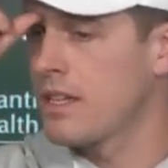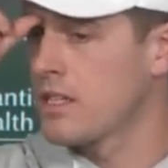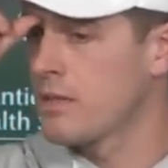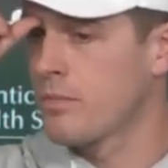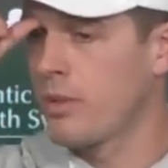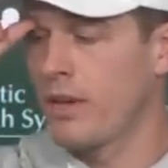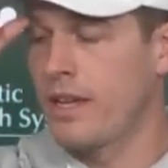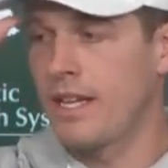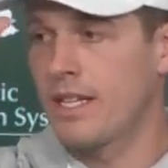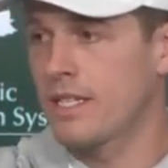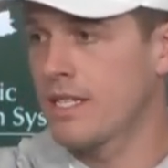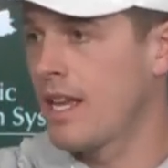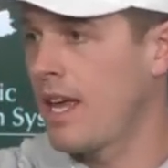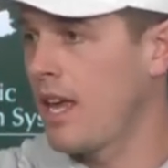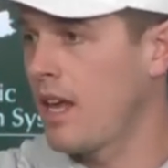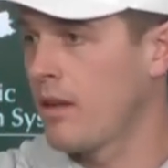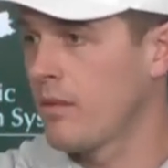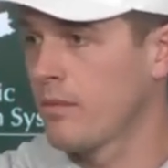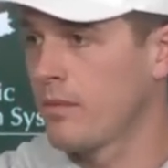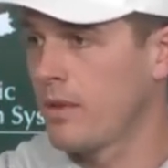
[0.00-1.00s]
Yeah, just play his
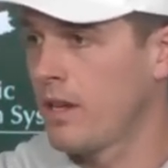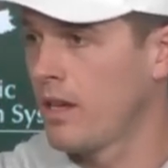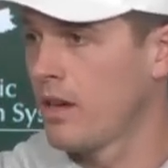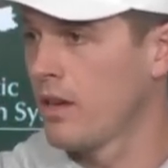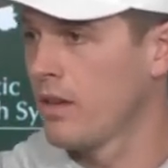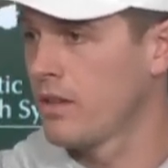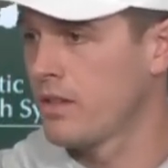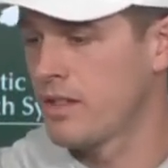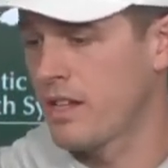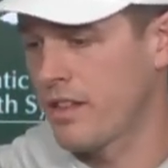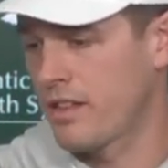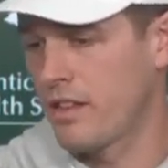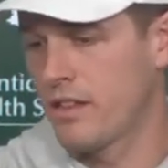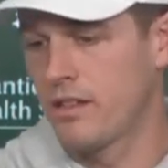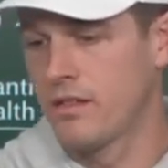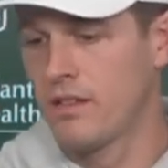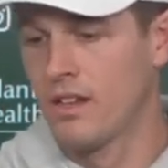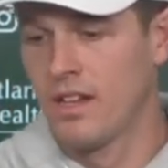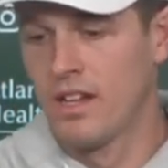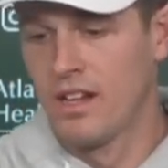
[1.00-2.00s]
game. You know, there's
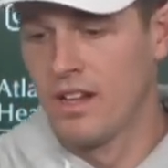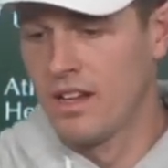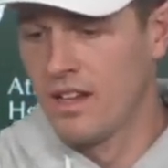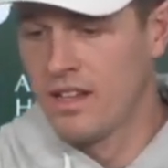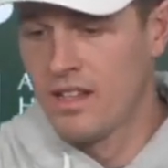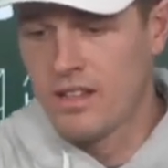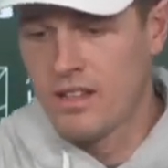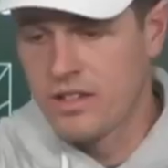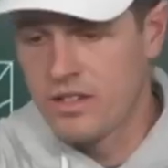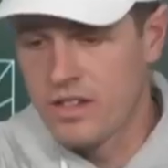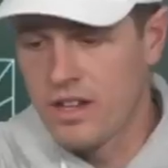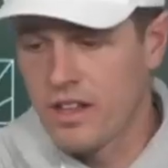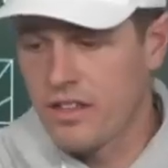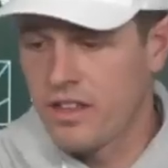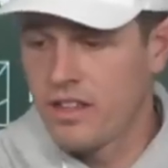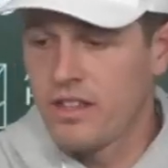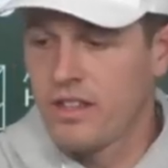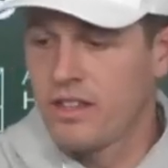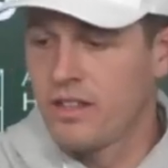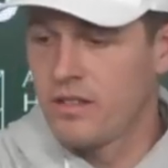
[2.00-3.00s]
nothing,
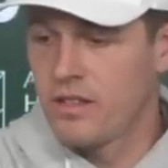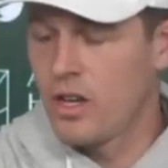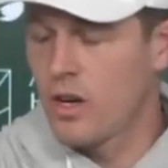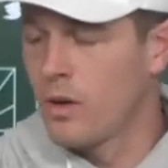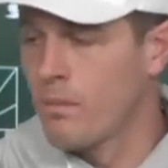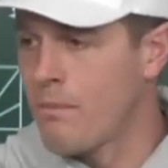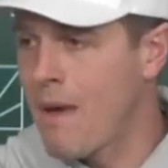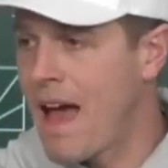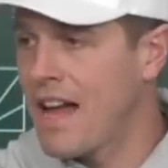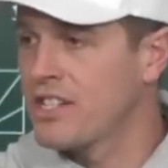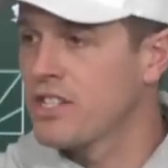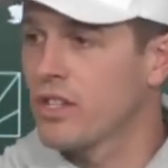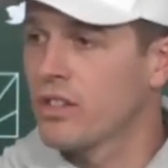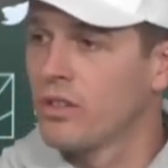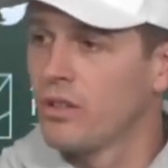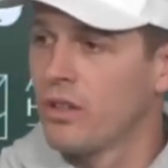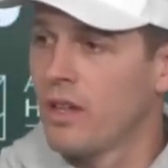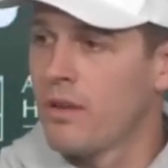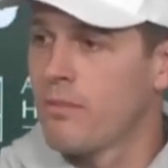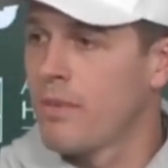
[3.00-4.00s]
you know,
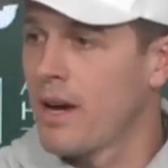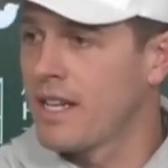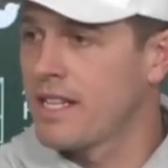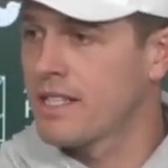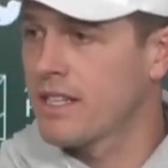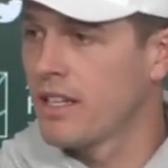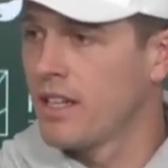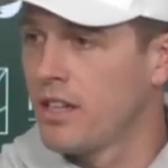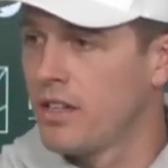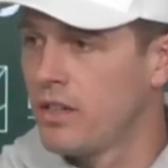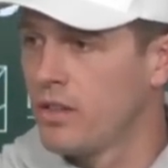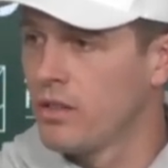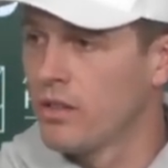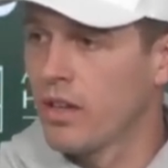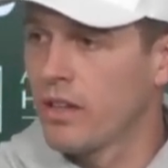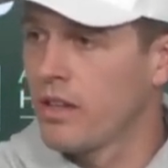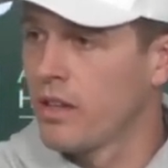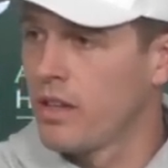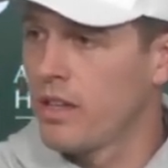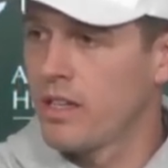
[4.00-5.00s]
magical that Mike's going to
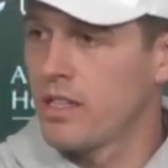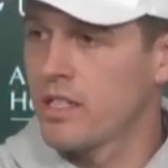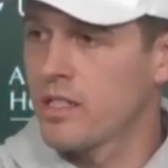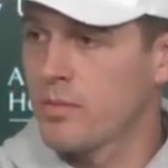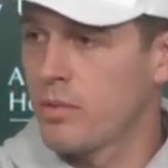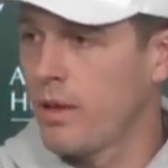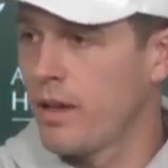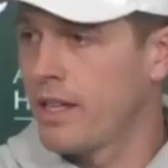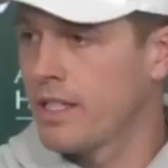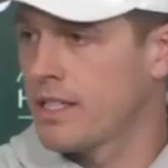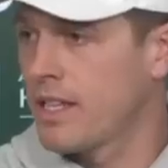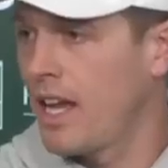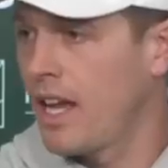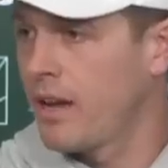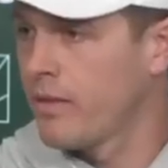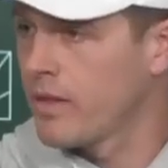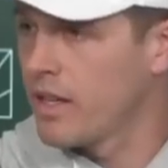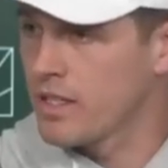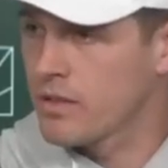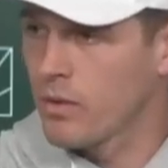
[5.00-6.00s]
do other than just play his
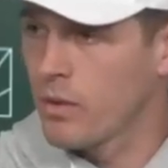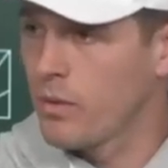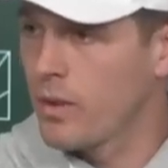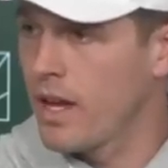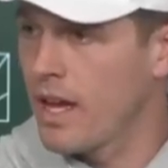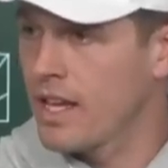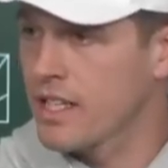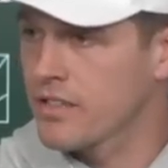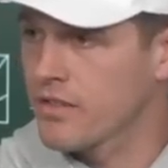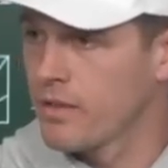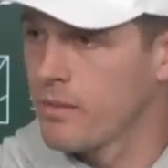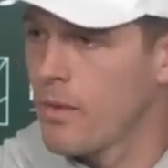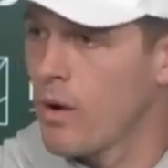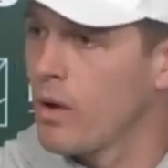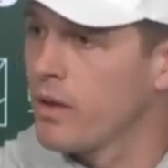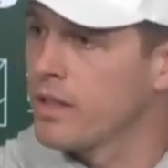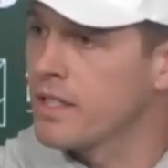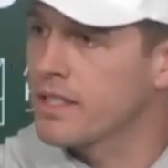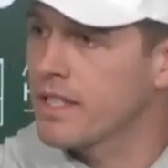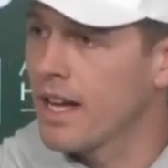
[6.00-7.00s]
game. And that's what we ask from
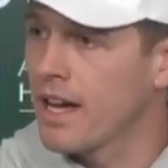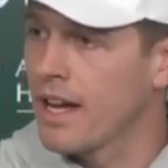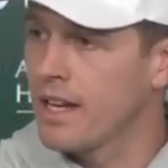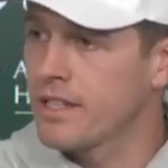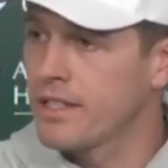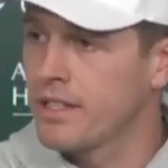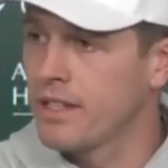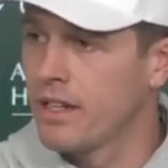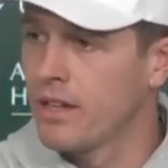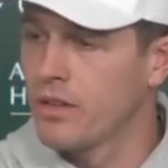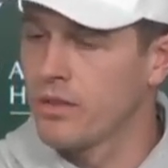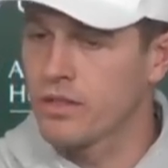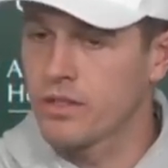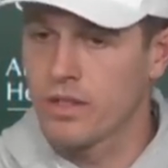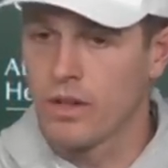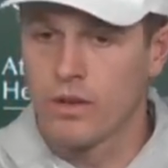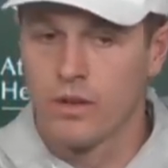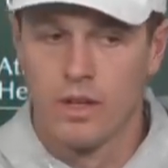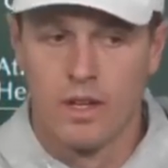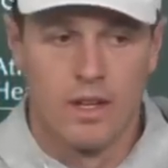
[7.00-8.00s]
all these guys, you know.
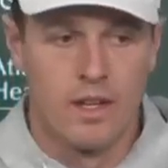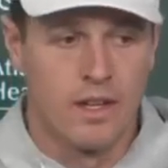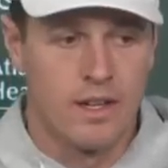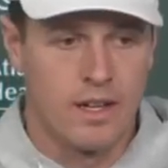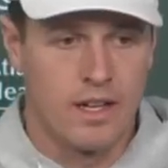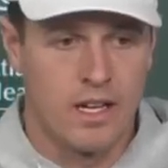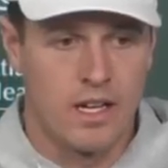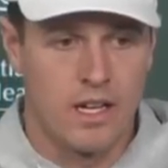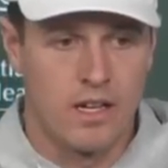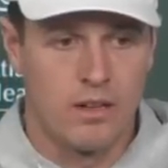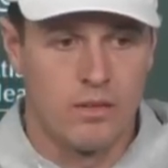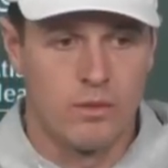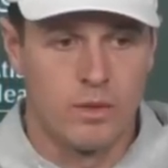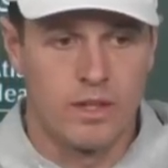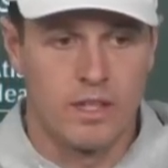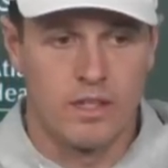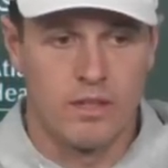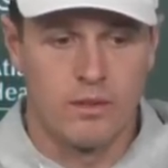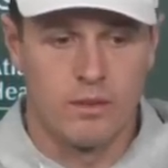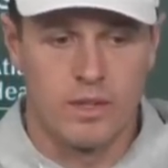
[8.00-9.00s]
So
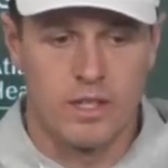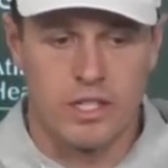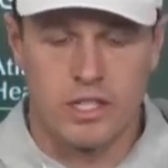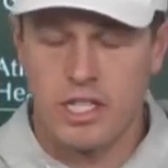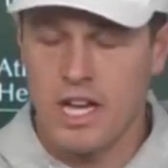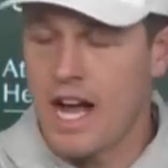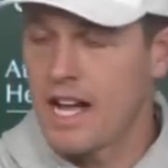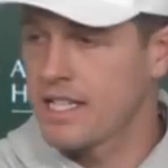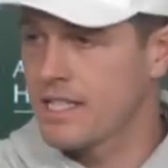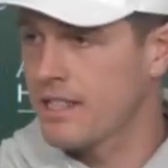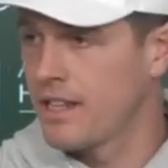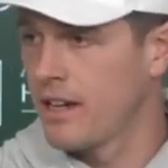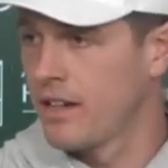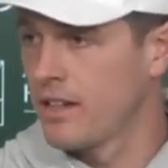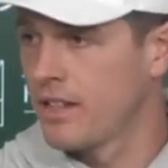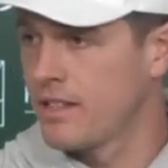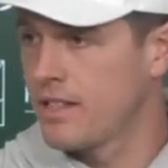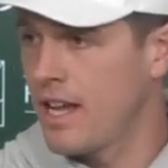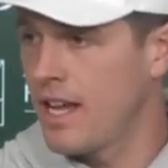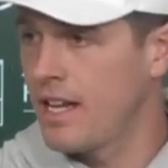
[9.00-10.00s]
when the shot's
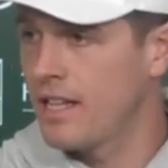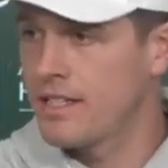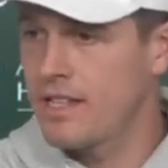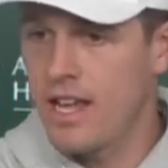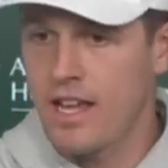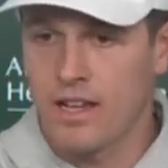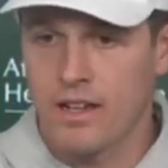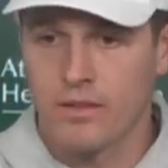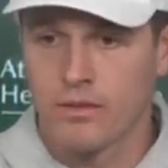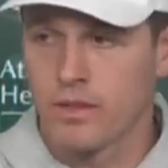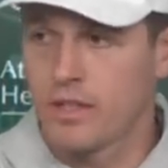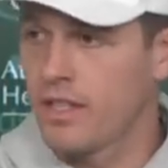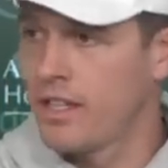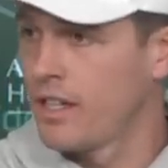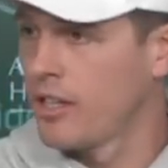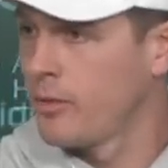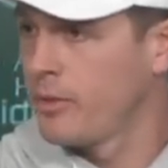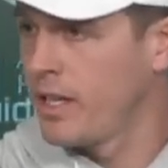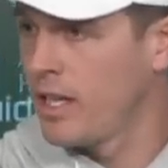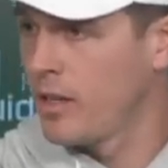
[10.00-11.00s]
there to take, take it. When
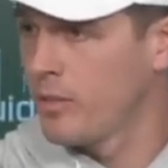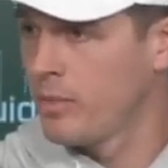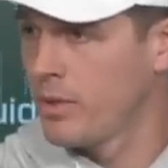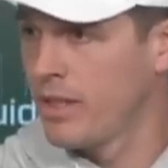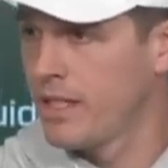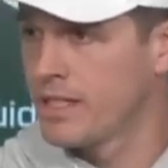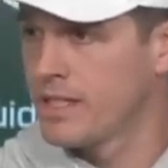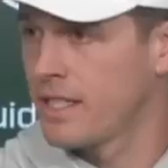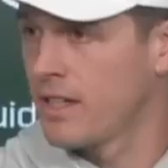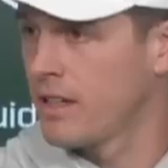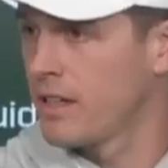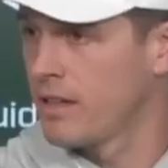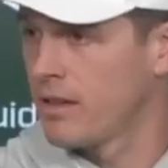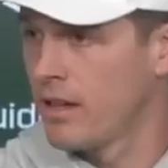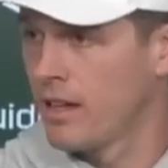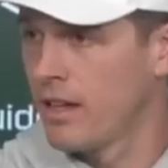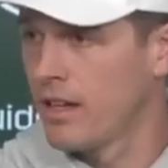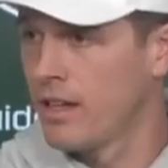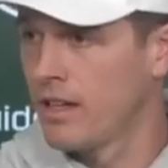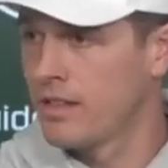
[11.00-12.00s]
the intermediate play's
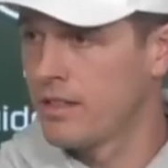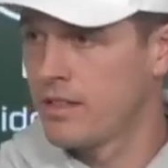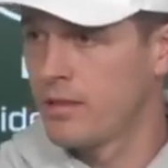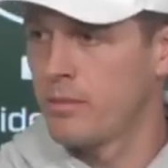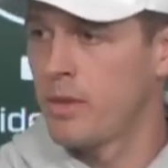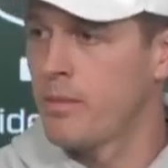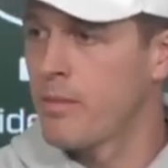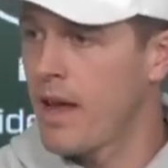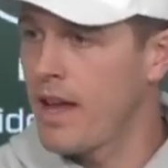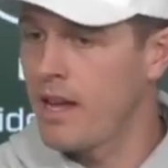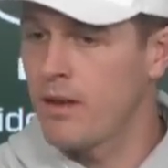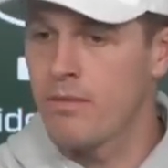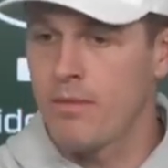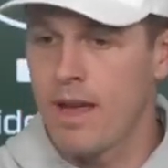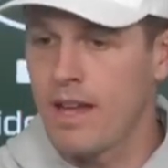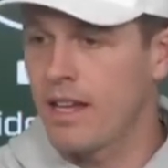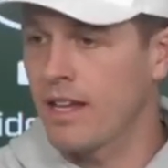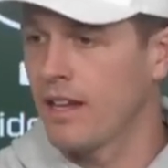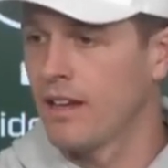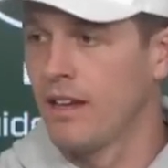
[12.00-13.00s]
there to be made,
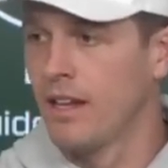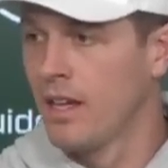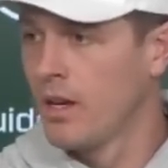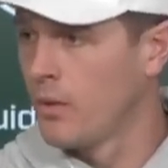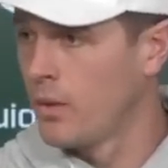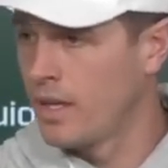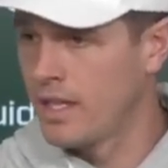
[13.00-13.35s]
make it.